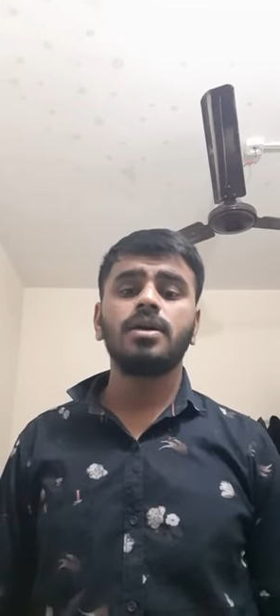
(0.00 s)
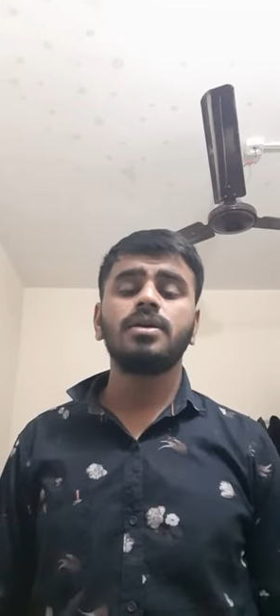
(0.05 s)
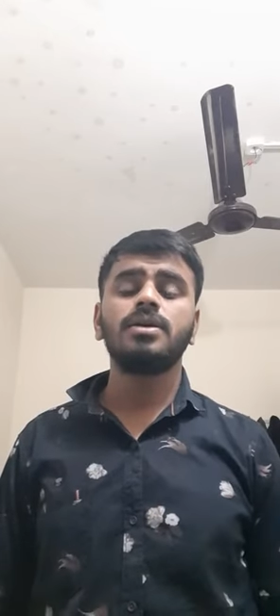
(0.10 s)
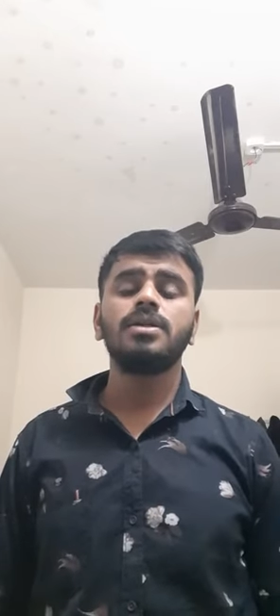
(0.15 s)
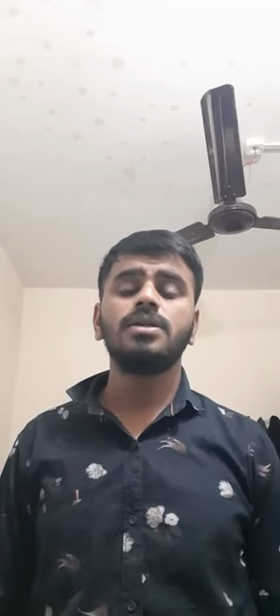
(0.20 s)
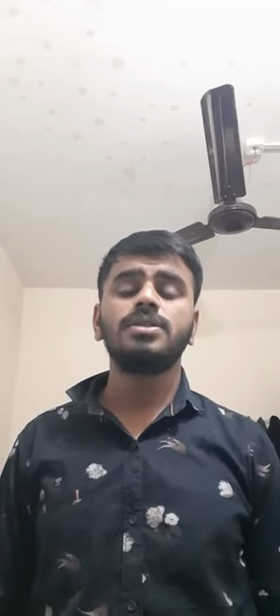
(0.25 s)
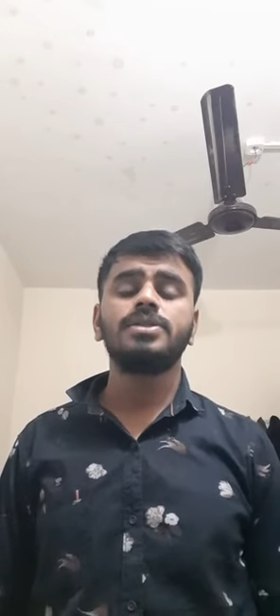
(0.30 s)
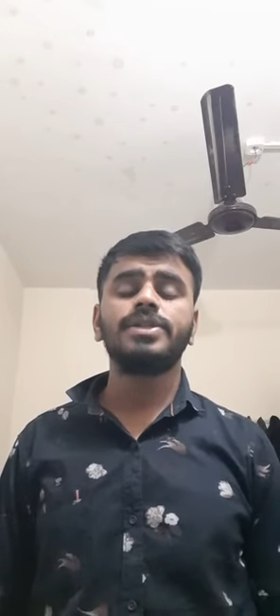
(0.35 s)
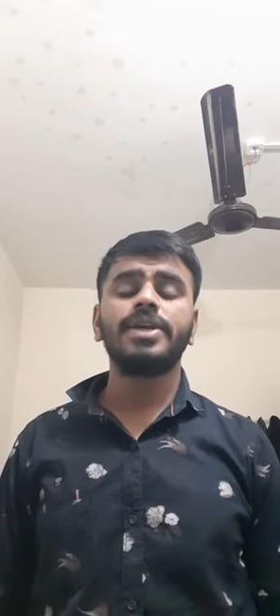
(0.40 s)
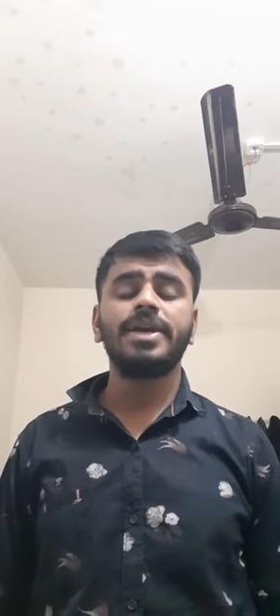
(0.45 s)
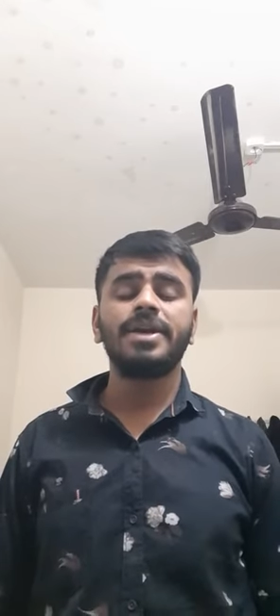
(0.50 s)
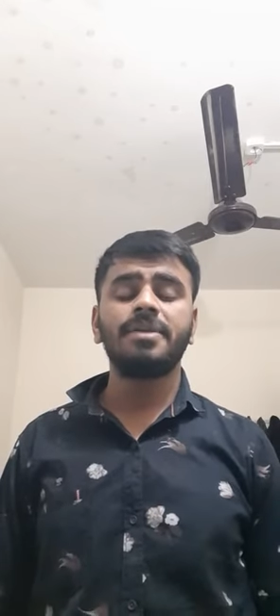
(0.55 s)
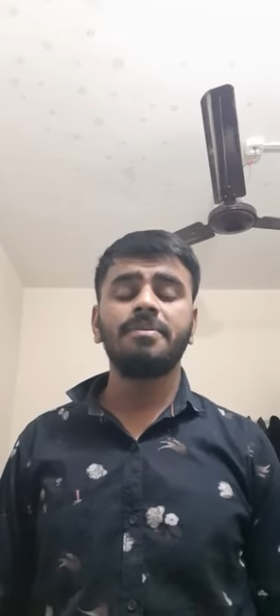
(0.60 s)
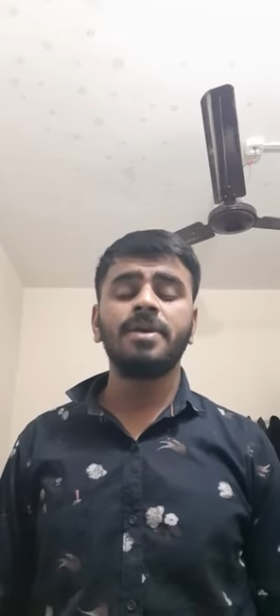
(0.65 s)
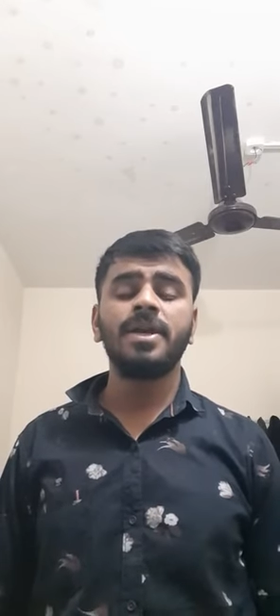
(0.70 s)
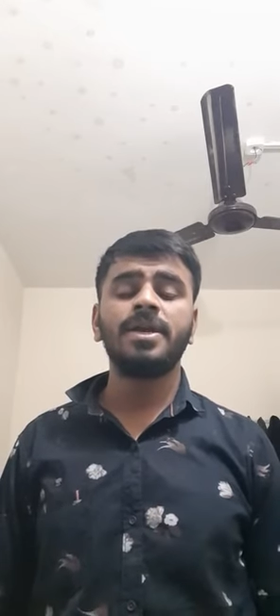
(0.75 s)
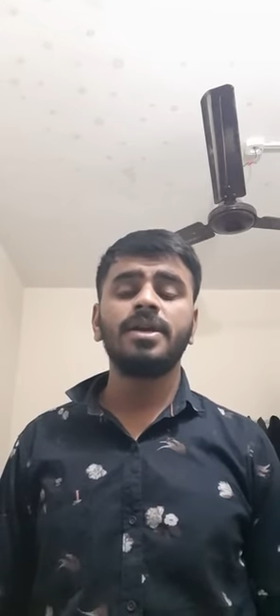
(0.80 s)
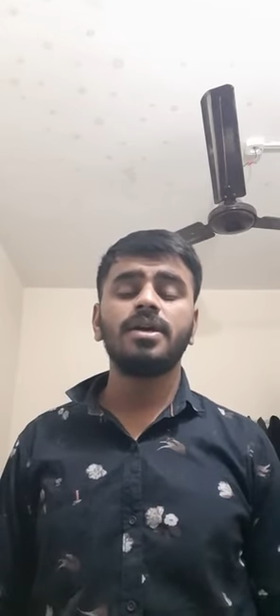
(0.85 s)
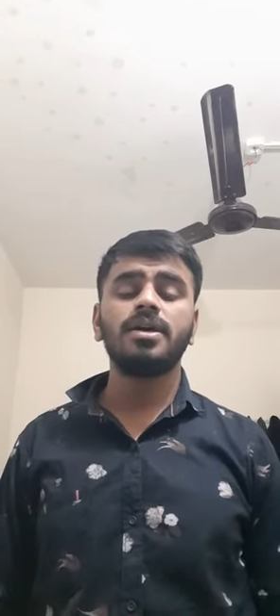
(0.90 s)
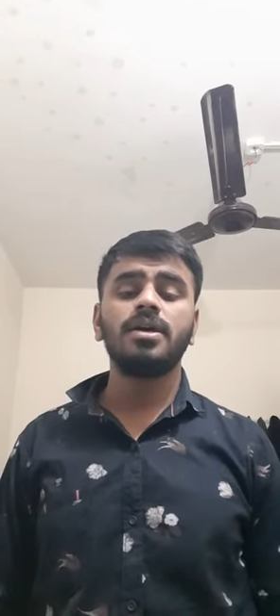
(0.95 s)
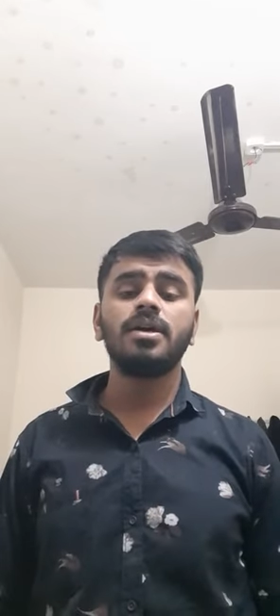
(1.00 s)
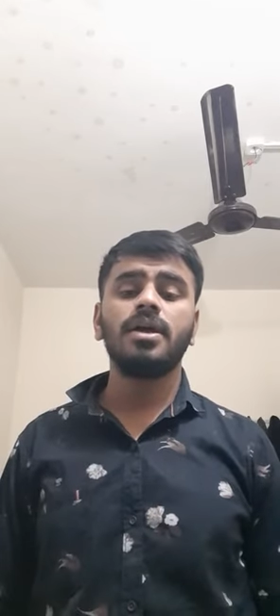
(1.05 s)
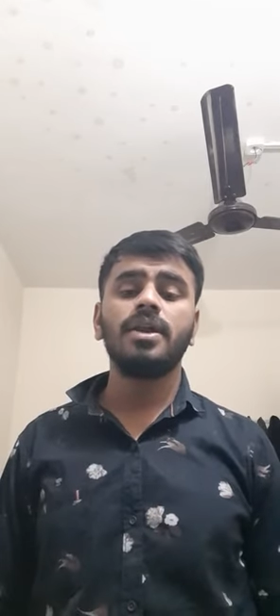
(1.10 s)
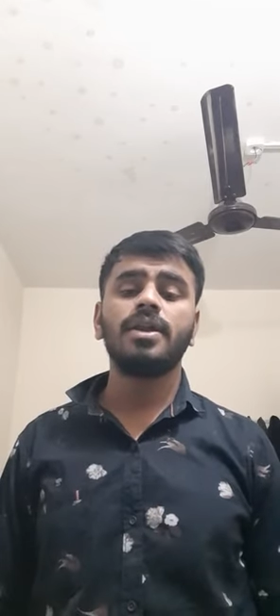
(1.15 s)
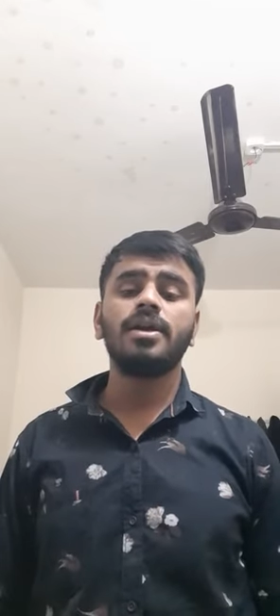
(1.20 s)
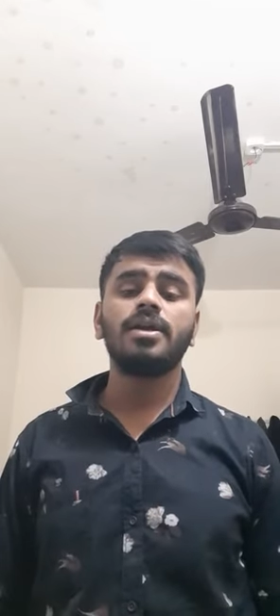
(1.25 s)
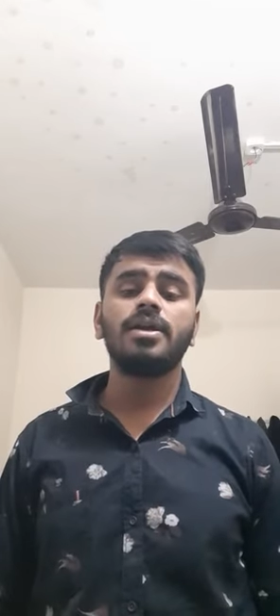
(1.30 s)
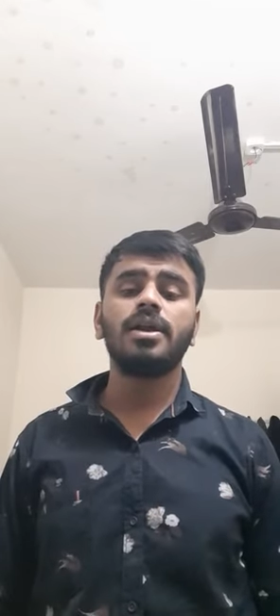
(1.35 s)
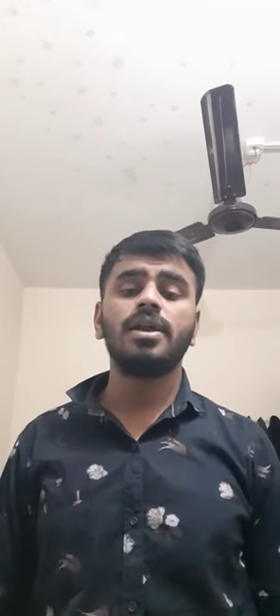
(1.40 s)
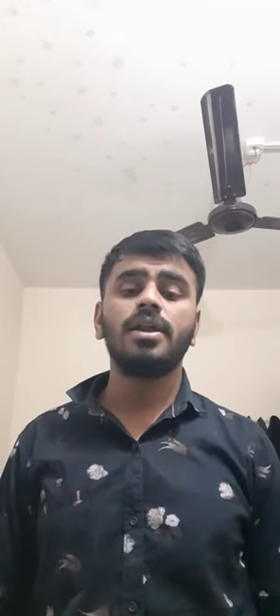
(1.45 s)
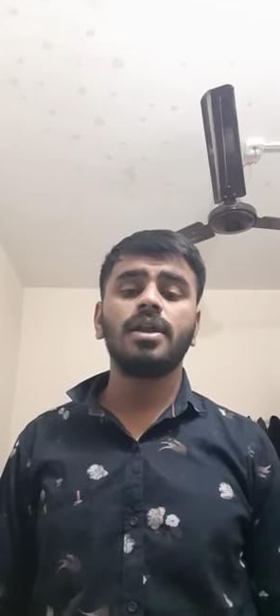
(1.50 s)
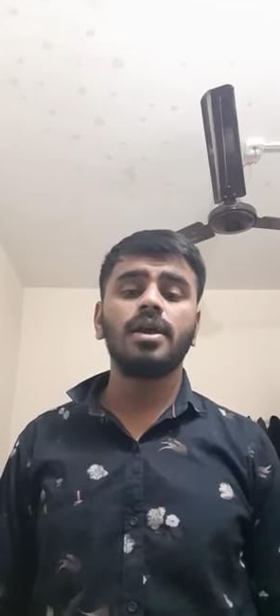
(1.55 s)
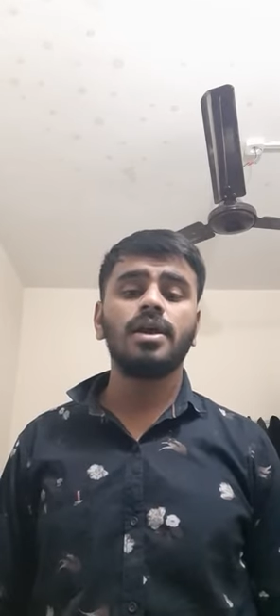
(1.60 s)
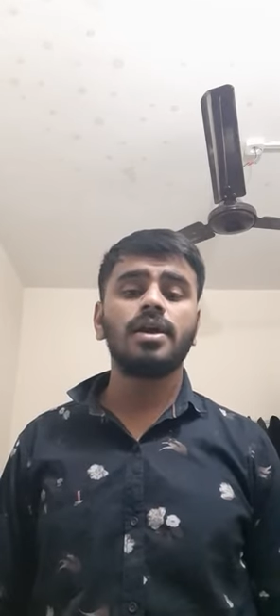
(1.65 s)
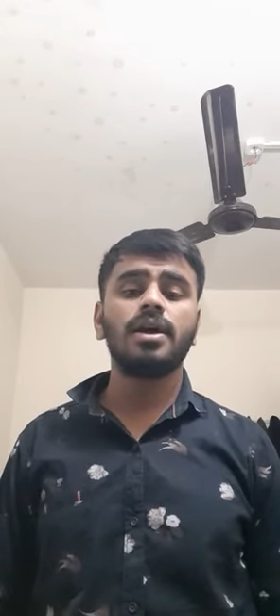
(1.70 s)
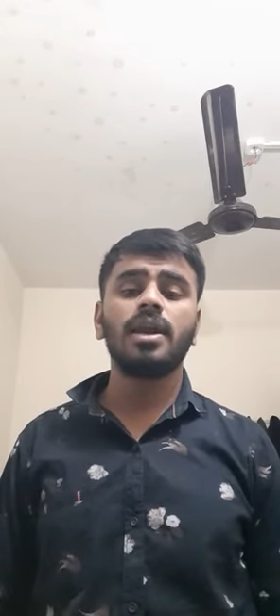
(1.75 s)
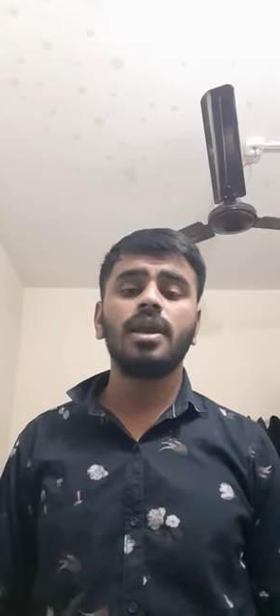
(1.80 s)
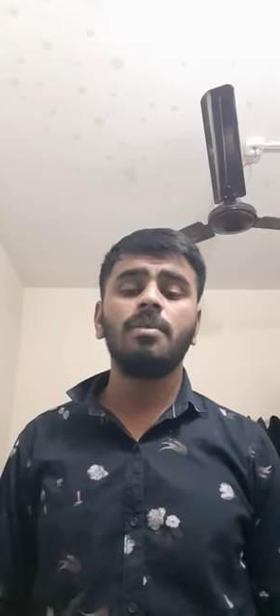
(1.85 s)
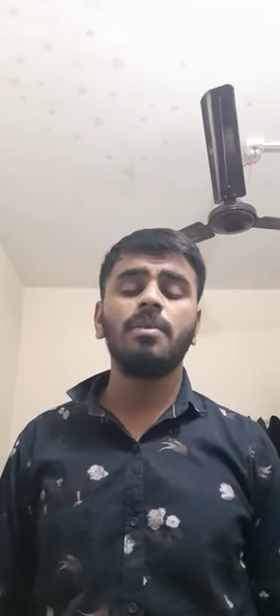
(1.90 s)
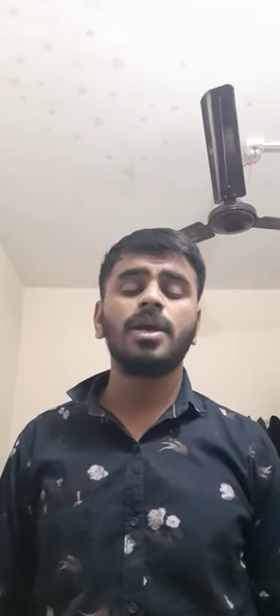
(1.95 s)
statement, and
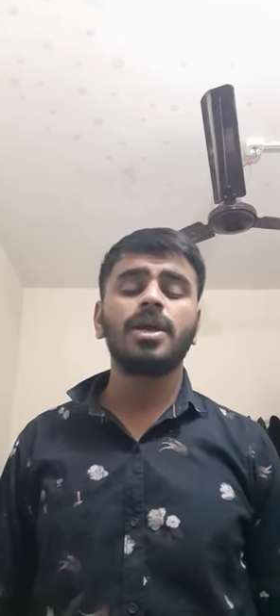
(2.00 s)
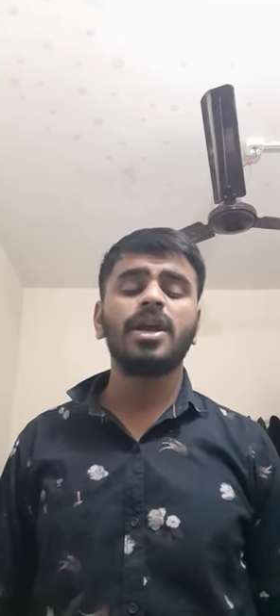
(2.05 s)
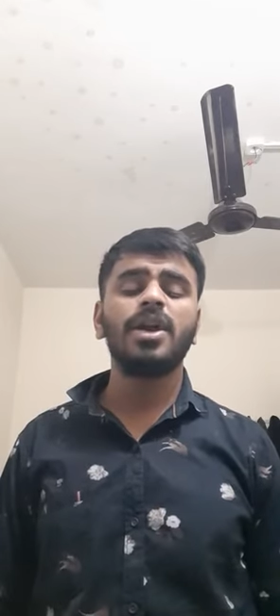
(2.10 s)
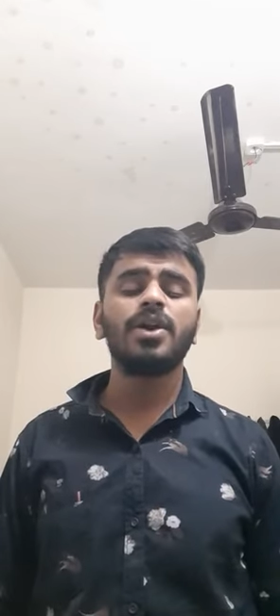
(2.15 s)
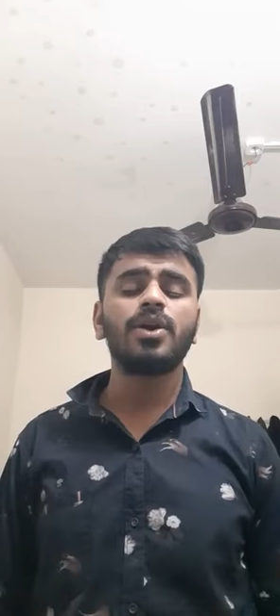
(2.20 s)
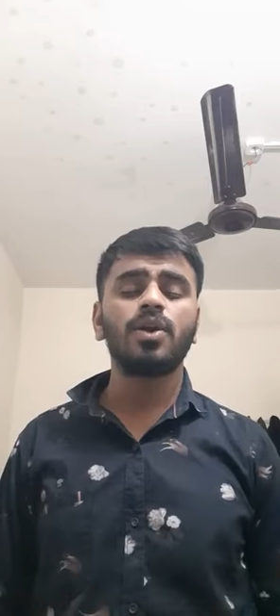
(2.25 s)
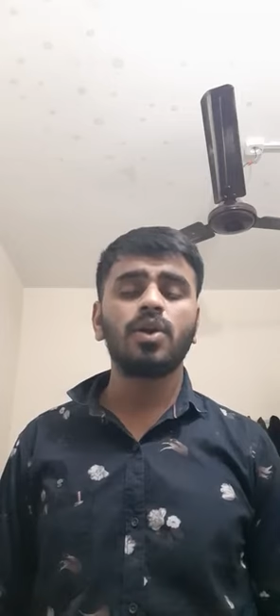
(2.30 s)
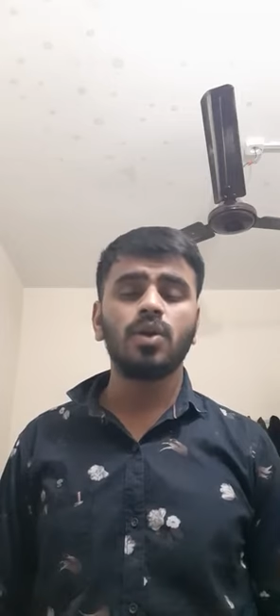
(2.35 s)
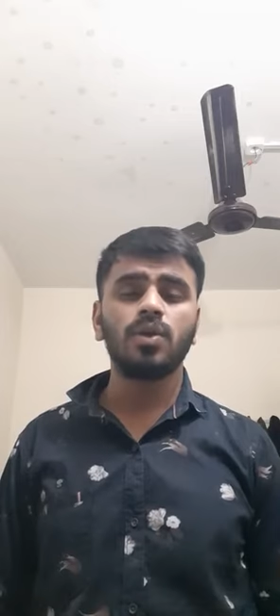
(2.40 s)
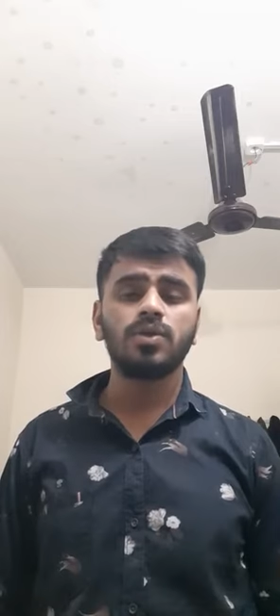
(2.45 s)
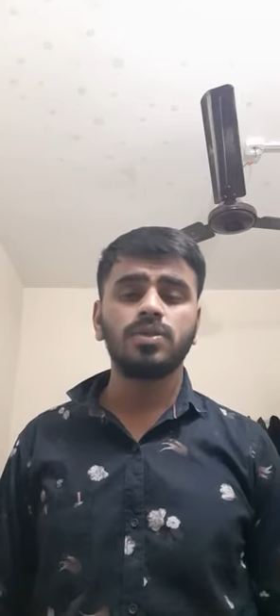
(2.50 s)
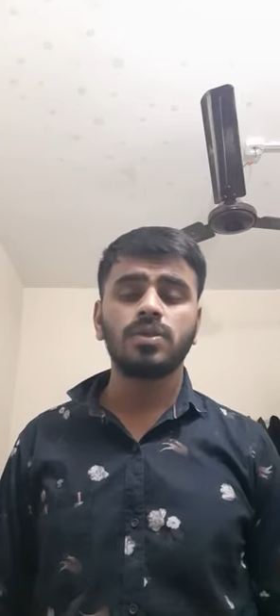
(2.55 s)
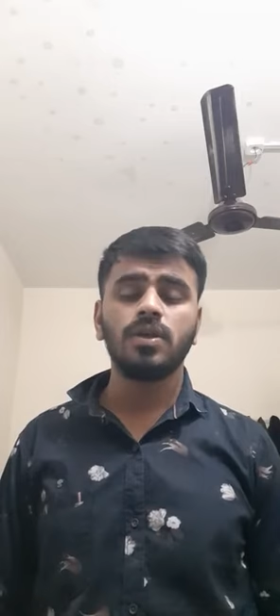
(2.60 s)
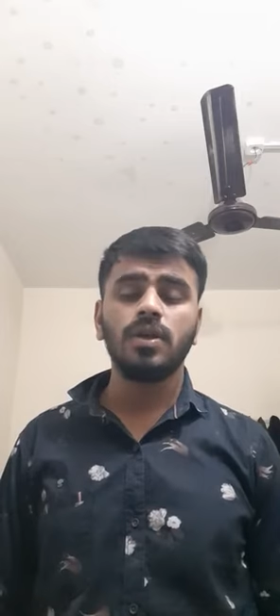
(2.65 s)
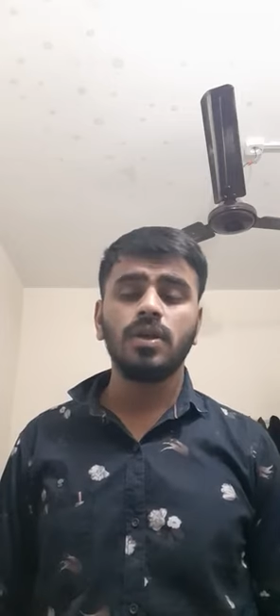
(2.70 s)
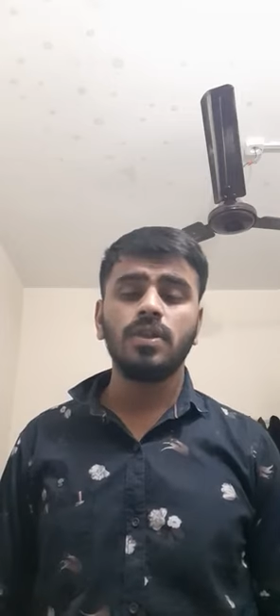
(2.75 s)
curly bracket close.